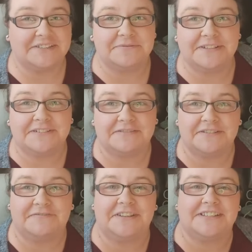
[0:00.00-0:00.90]
to work for
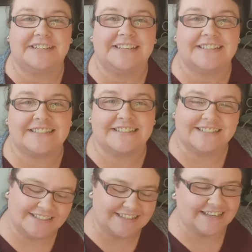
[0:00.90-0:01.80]
a few days.
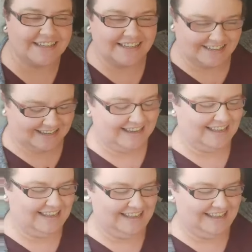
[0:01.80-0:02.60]
So, yeah.